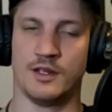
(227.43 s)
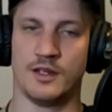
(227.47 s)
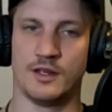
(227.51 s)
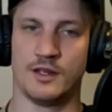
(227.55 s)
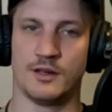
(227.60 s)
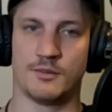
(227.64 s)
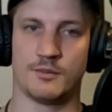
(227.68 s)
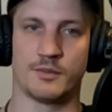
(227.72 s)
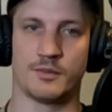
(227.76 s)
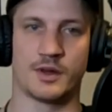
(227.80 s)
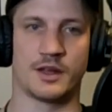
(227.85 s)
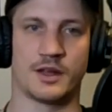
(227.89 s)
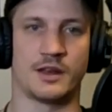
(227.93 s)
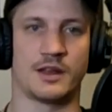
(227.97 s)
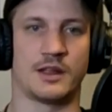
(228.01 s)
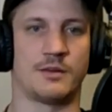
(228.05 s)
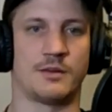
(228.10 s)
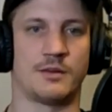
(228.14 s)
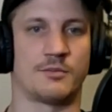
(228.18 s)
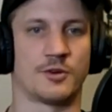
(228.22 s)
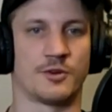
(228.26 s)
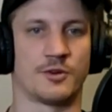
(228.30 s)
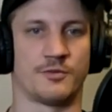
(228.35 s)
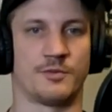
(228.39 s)
but
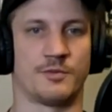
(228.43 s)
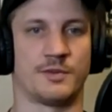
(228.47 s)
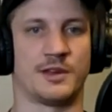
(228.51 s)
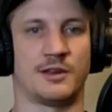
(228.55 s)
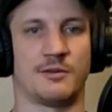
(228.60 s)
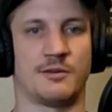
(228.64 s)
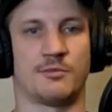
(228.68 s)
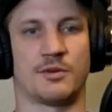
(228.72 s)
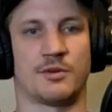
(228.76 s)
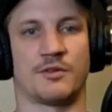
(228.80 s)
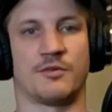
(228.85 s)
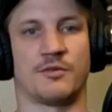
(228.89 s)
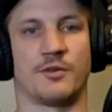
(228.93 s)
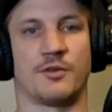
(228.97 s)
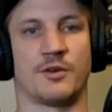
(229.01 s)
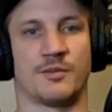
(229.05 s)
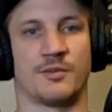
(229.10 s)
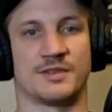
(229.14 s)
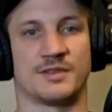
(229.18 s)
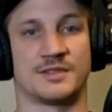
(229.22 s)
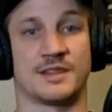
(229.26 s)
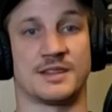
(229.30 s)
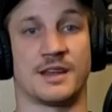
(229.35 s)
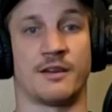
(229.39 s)
improvement in performance
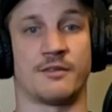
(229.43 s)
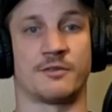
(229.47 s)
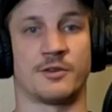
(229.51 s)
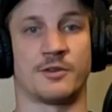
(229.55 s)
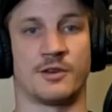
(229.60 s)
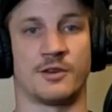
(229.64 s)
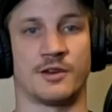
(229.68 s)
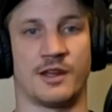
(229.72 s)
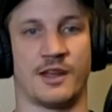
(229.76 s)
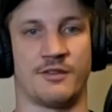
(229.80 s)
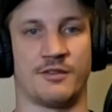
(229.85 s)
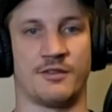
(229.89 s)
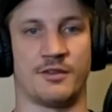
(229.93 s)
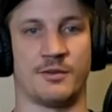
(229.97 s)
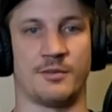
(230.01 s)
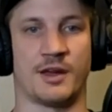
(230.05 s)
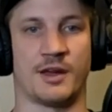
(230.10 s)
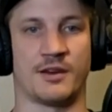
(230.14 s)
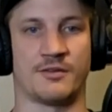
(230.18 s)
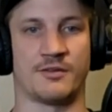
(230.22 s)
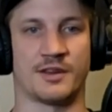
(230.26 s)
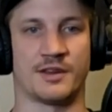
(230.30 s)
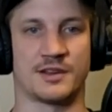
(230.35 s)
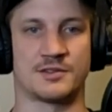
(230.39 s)
after a heavy bout of
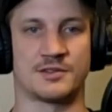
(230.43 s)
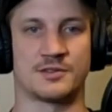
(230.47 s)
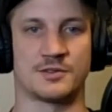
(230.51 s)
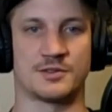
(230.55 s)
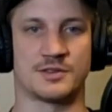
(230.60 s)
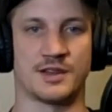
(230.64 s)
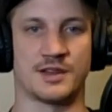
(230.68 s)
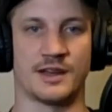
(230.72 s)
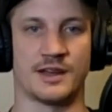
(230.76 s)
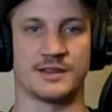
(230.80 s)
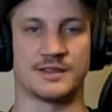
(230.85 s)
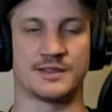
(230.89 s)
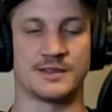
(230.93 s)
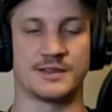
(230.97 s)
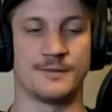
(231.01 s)
exercise.